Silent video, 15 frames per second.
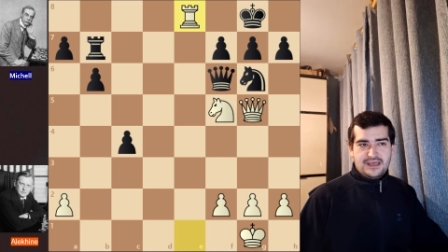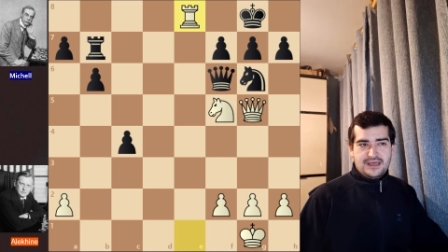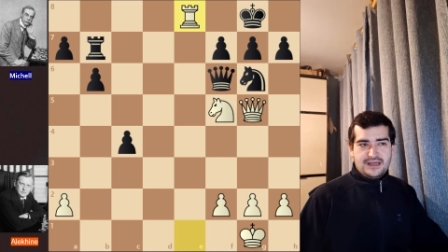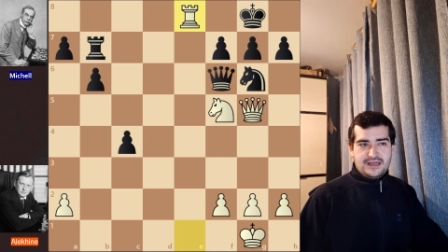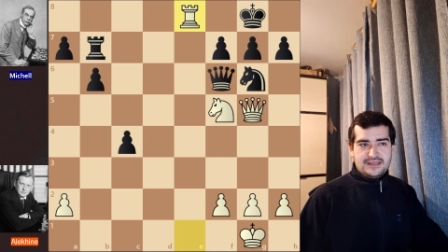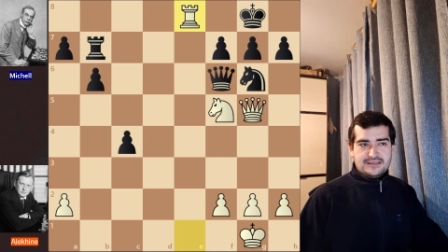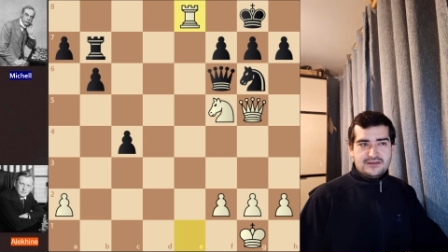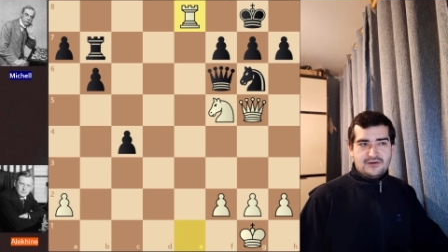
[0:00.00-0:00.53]

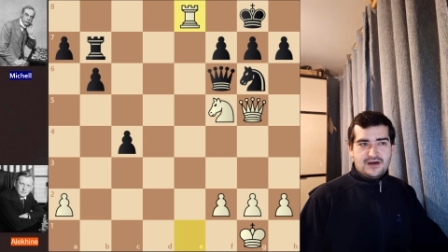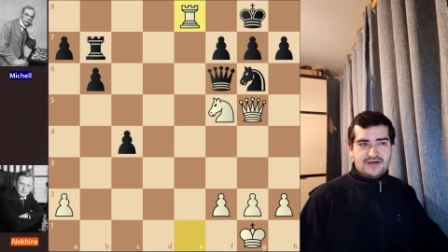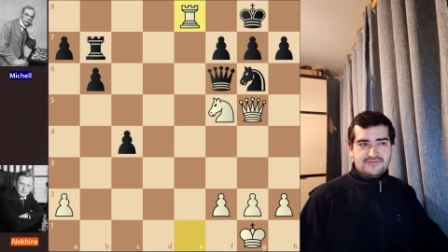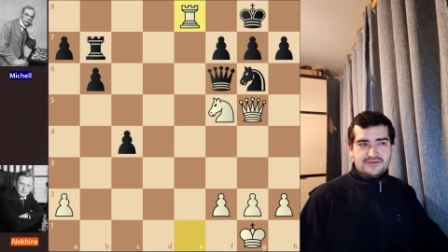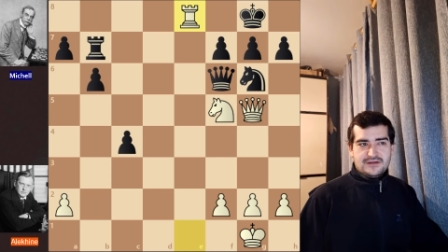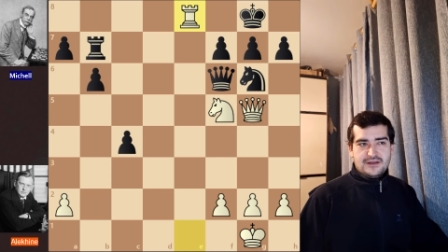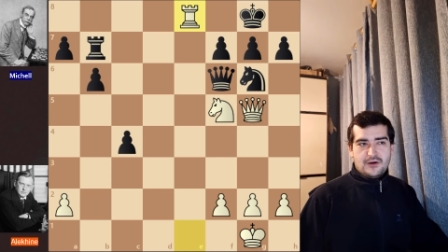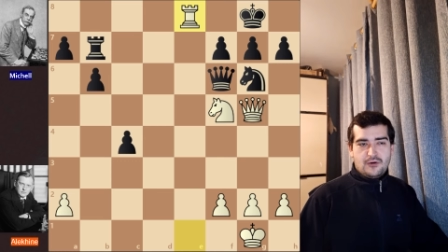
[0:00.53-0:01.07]
And right now,
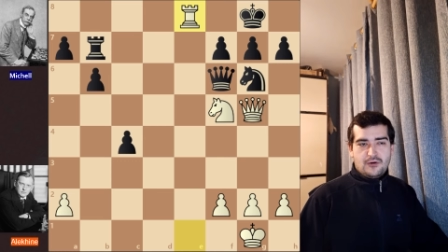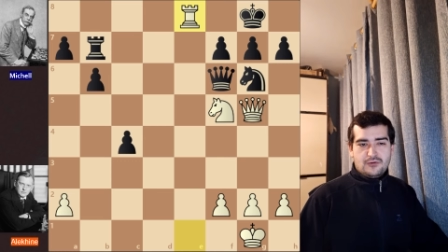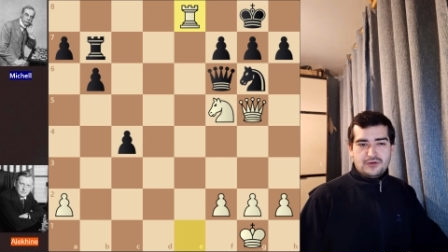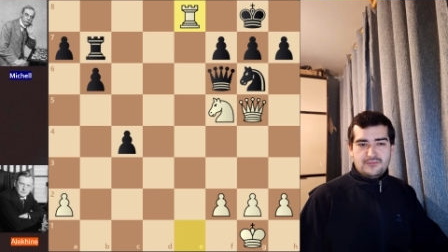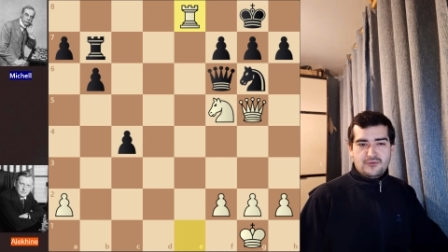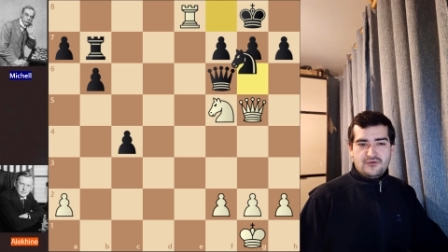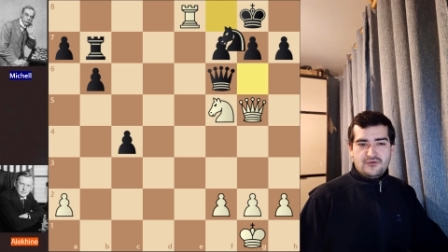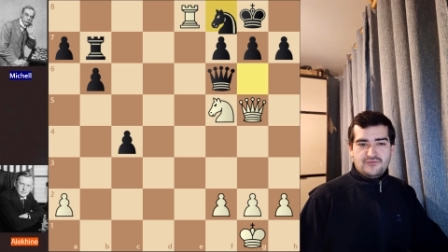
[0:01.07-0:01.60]
after
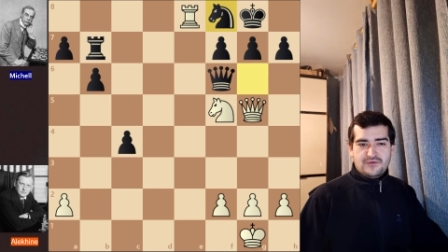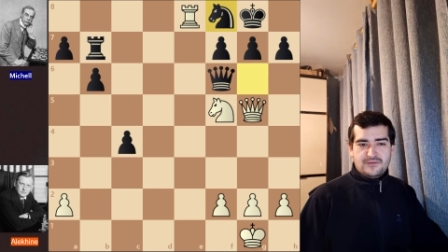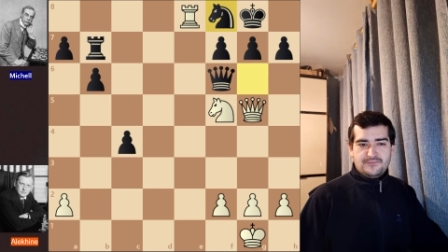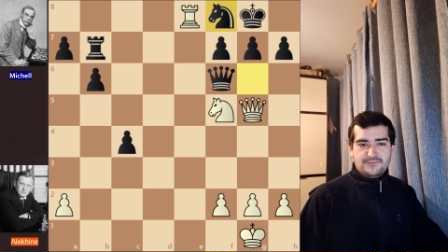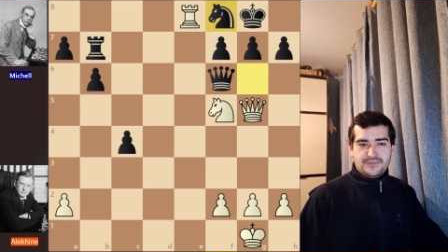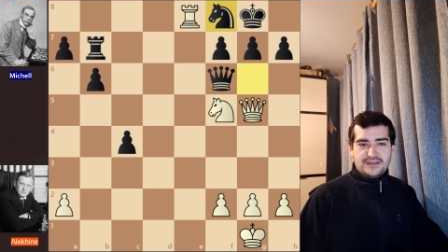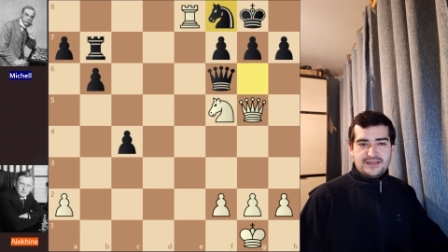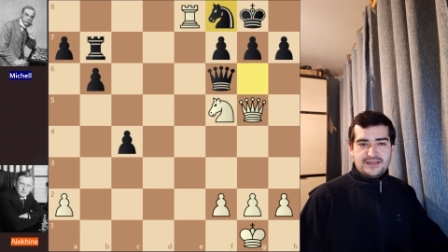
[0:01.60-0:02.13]
only move
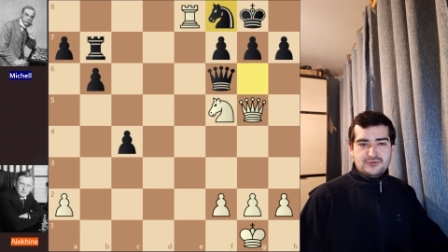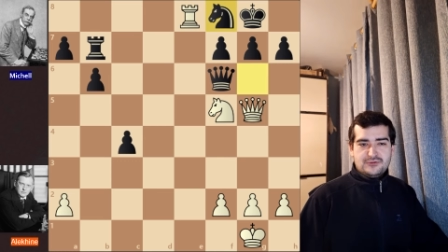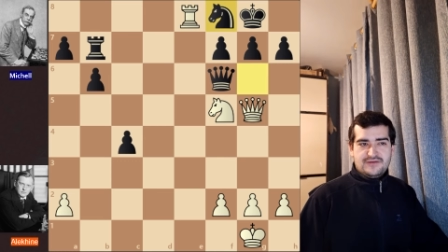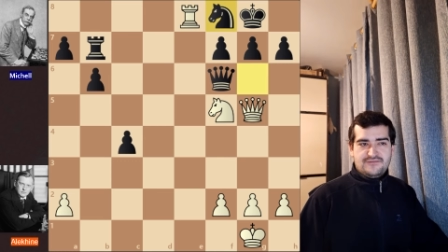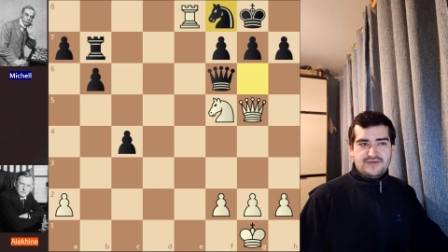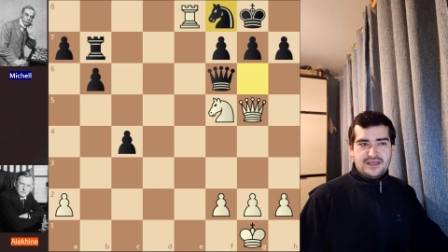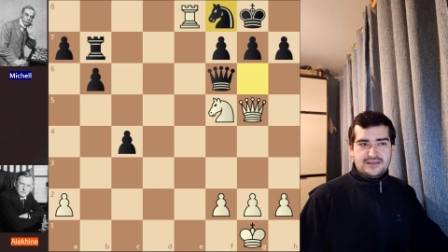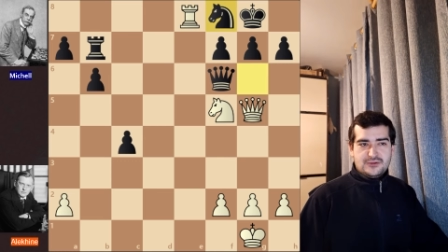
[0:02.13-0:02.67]
knight to
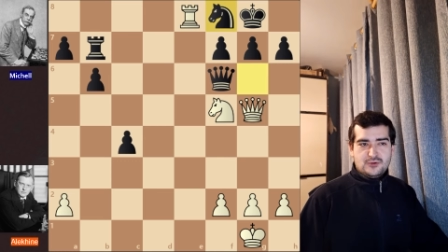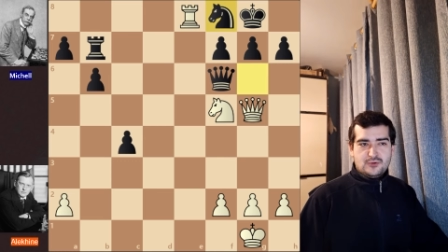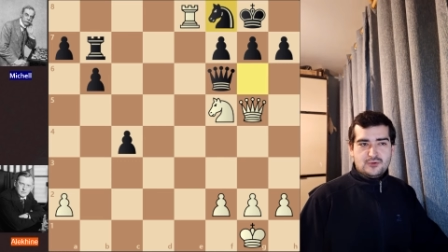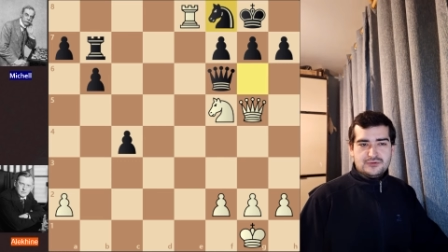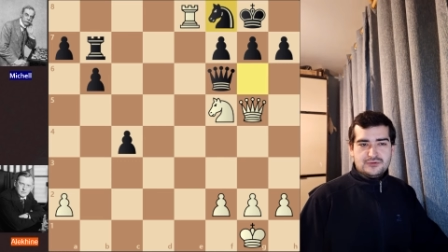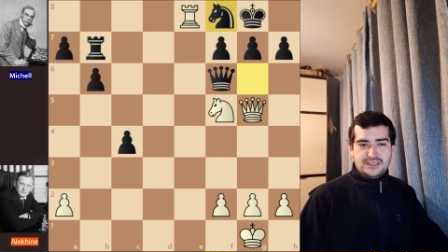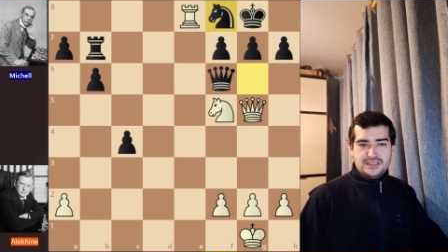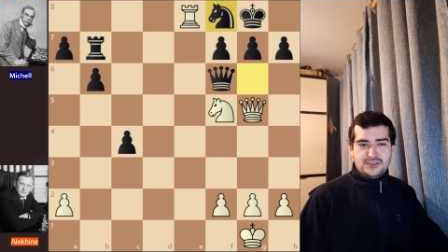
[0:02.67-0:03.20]
f8, you
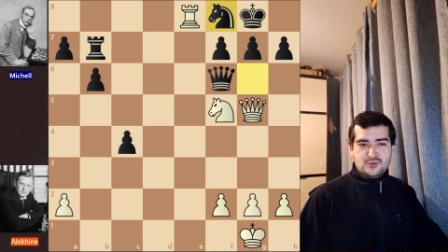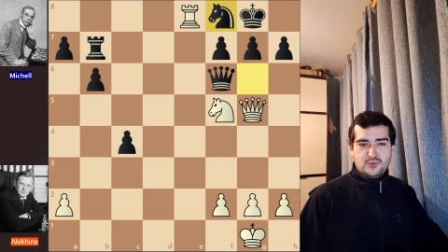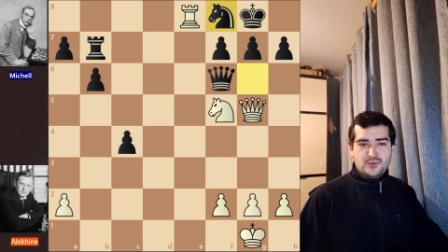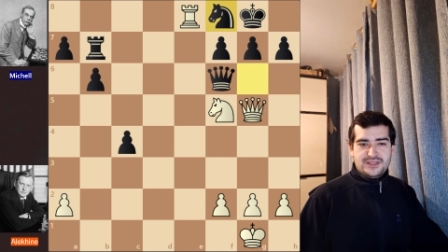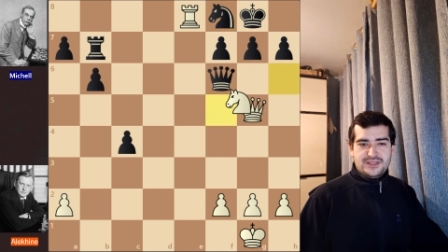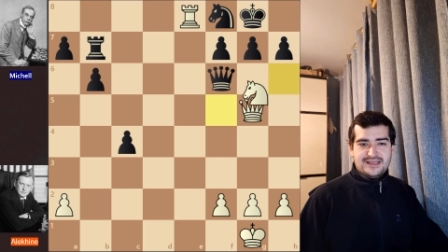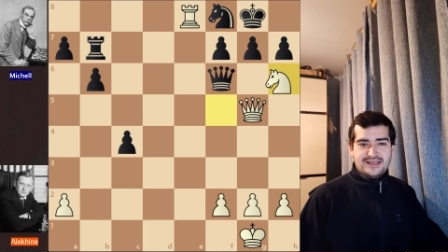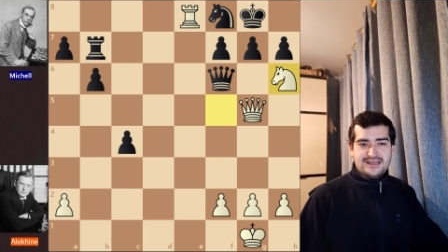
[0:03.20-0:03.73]
continue
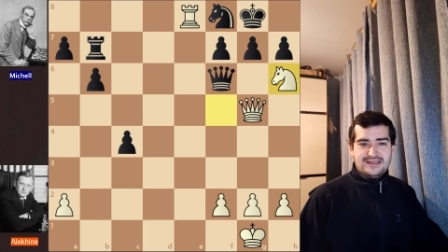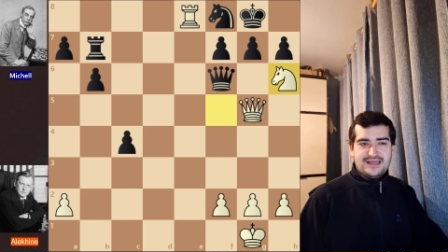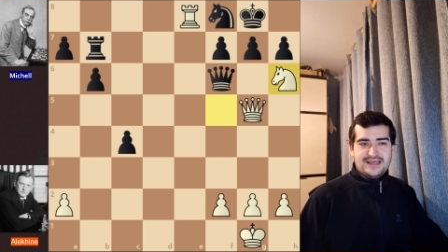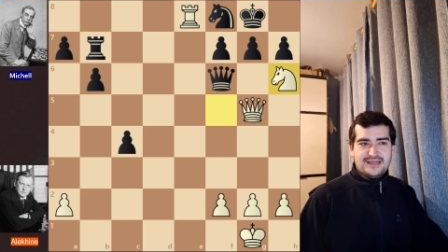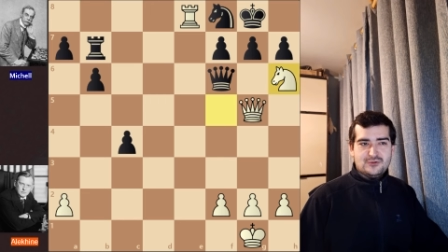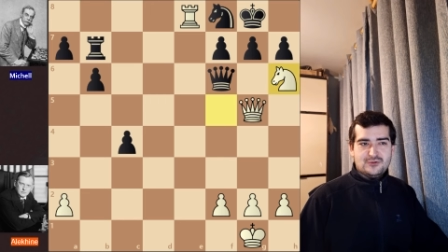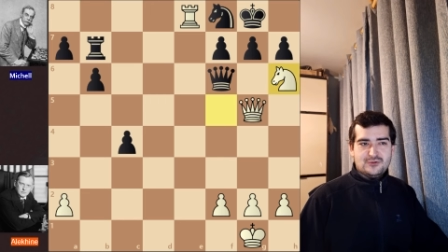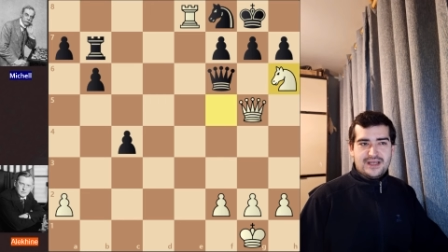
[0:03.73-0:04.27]
with
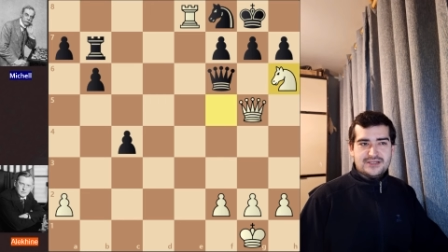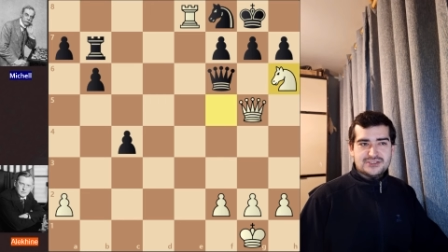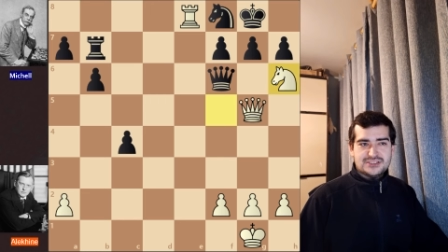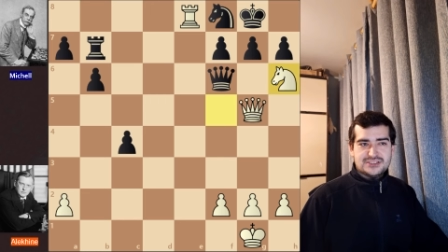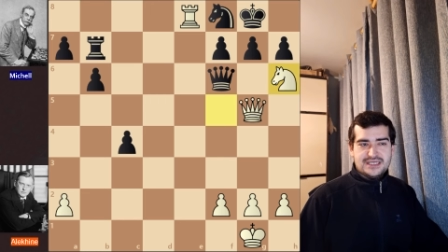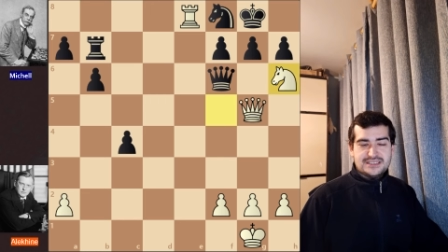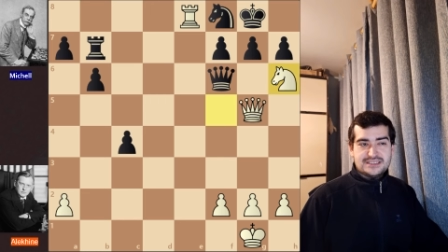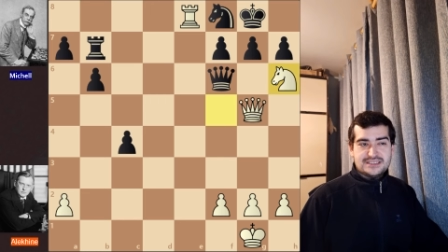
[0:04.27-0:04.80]
knight to
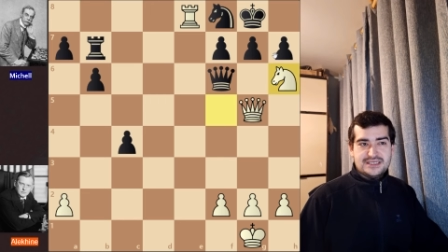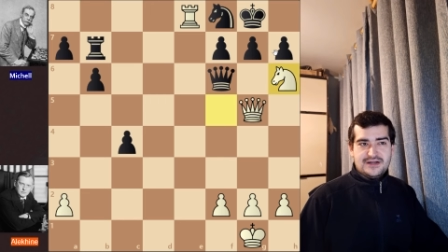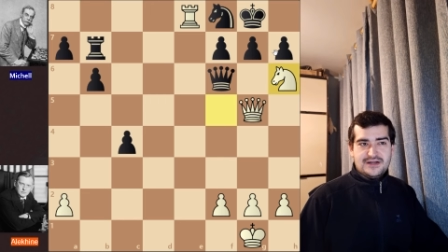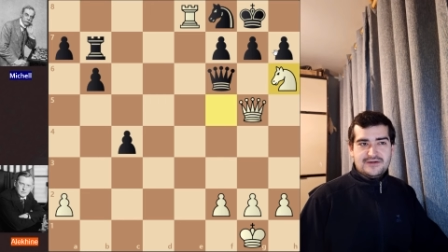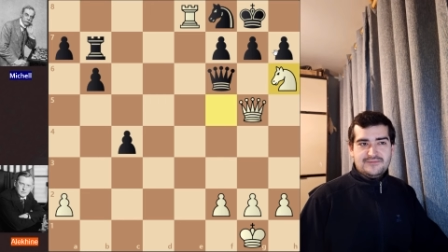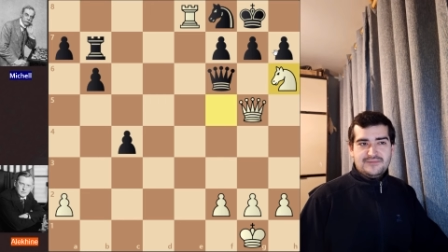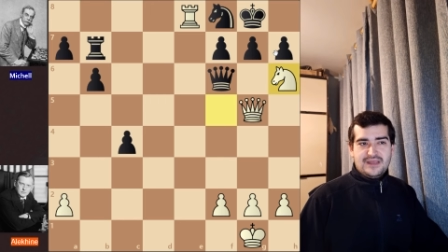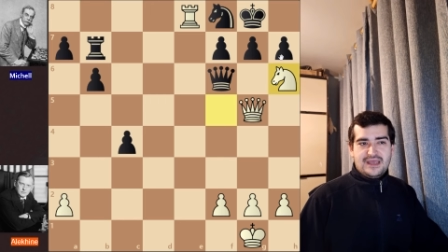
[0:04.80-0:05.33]
h6 here,